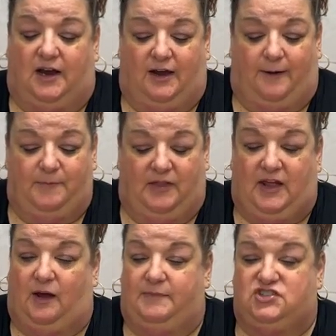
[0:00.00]
Um, and
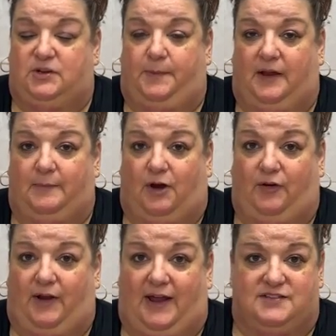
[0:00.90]
then I'll be shipping them out
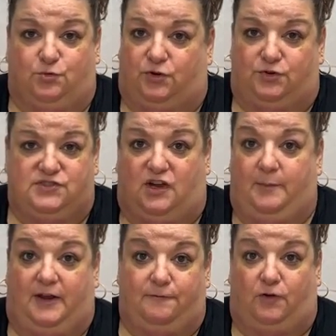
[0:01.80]
as orders
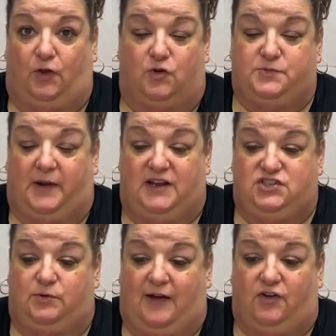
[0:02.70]
come in for those. But
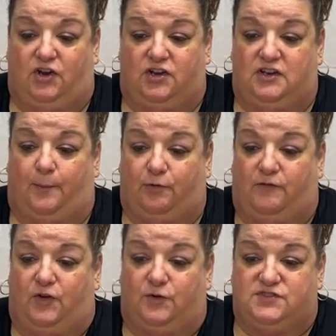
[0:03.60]
I do have a good
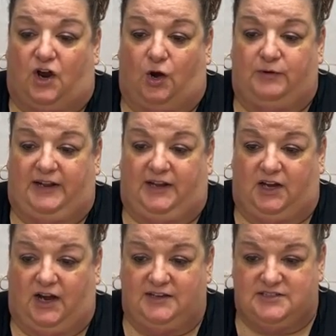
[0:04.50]
number of those already
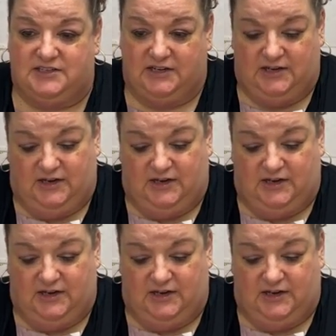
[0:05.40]
cut.